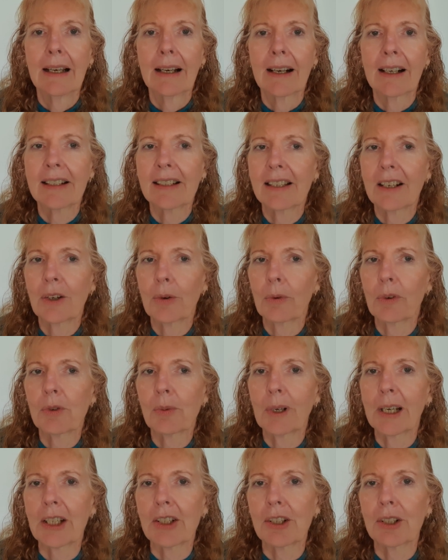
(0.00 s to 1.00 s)
I said it was
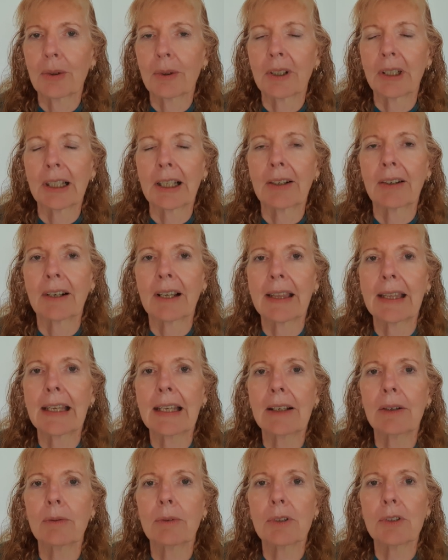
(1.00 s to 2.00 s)
week 2 earlier. I
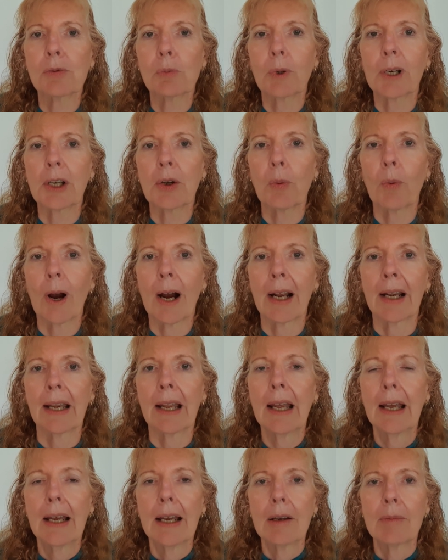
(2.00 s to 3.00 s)
think it was week 1
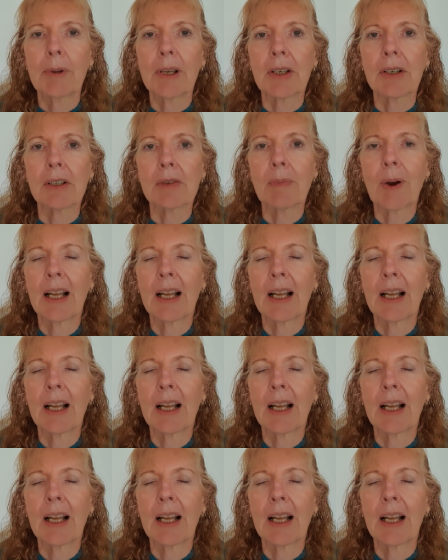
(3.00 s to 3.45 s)
because